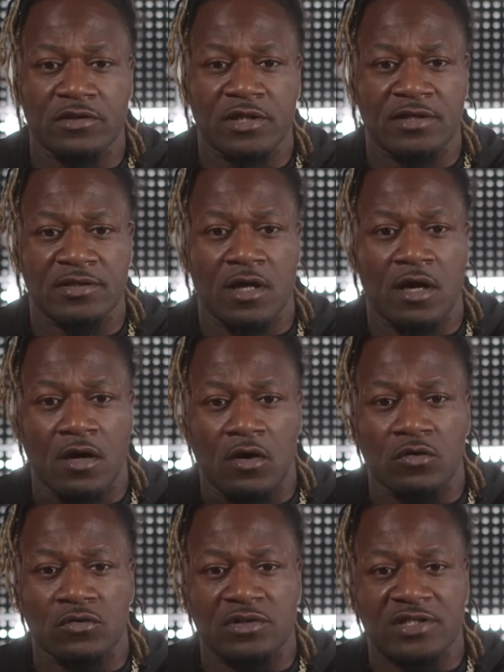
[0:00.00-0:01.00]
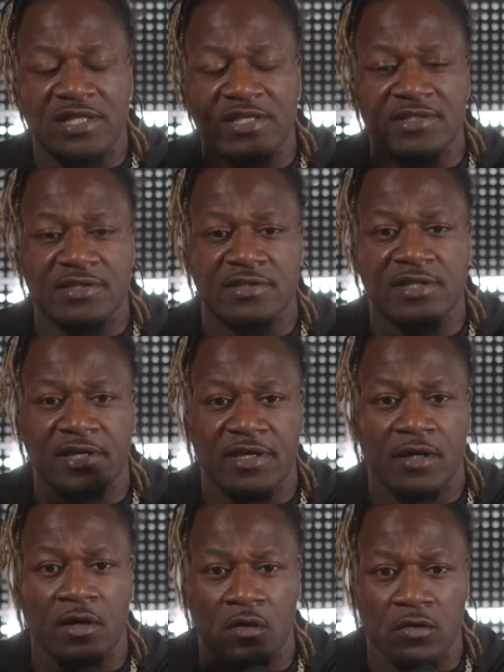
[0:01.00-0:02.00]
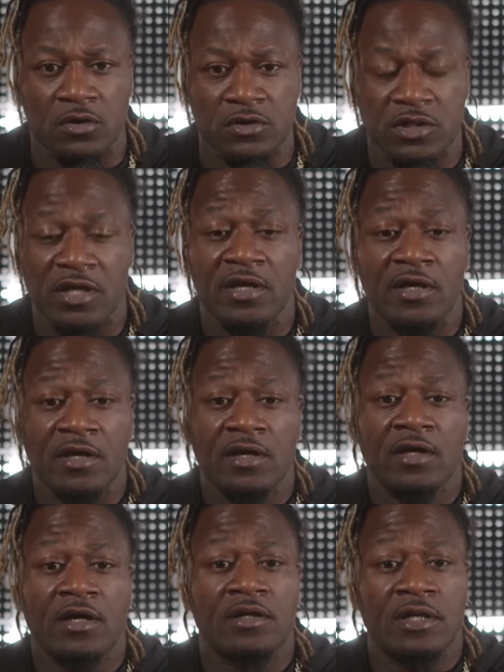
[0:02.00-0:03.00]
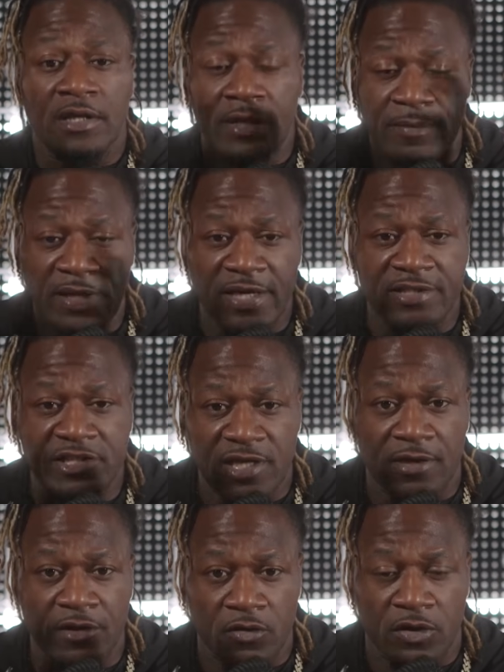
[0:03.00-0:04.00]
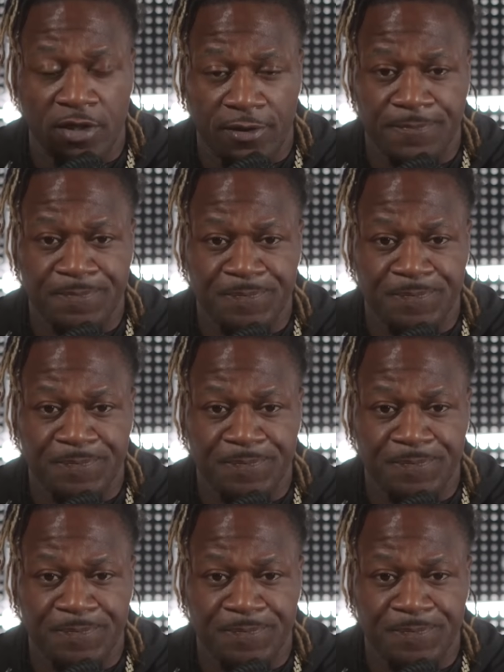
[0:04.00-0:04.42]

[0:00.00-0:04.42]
That's all season ticket holders. Let me let y'all know now.